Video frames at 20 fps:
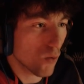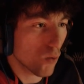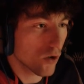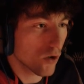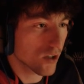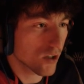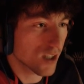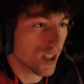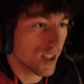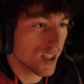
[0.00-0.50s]

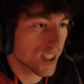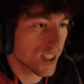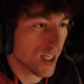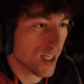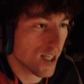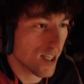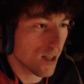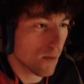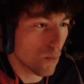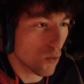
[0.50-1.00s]
worse. And he's going
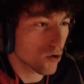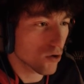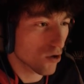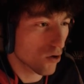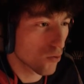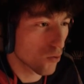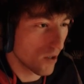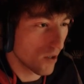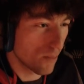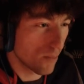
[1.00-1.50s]
to get more
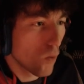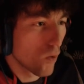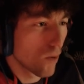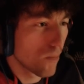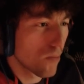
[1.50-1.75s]
creepier. We